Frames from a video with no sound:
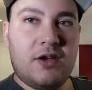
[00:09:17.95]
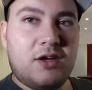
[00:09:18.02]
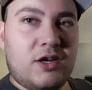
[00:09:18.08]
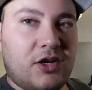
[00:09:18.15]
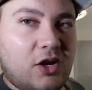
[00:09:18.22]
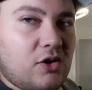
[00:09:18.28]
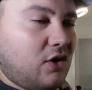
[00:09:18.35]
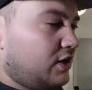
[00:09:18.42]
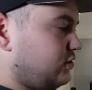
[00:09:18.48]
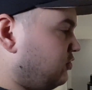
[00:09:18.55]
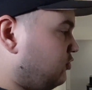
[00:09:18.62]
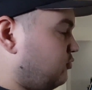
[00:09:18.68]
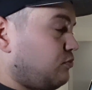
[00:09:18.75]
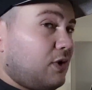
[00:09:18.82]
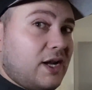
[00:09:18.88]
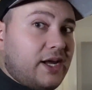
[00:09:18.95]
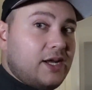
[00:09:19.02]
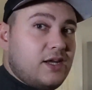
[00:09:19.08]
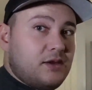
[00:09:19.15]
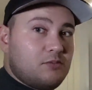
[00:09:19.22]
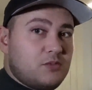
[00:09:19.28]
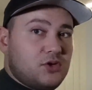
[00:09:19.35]
You know, I do
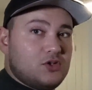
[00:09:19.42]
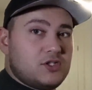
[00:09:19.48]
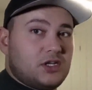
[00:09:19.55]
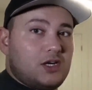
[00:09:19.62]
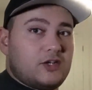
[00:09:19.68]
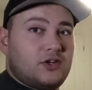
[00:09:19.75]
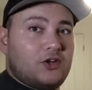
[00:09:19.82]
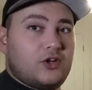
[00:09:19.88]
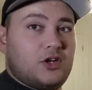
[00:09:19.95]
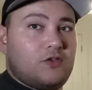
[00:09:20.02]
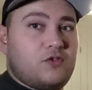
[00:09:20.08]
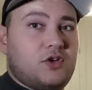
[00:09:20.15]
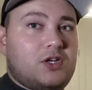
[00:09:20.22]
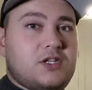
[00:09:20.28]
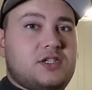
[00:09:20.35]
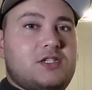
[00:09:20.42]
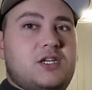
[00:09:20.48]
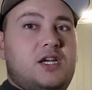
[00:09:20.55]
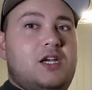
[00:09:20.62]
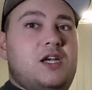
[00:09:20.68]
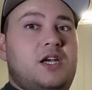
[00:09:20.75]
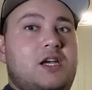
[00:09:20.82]
play music, I don't know if you can
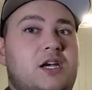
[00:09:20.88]
see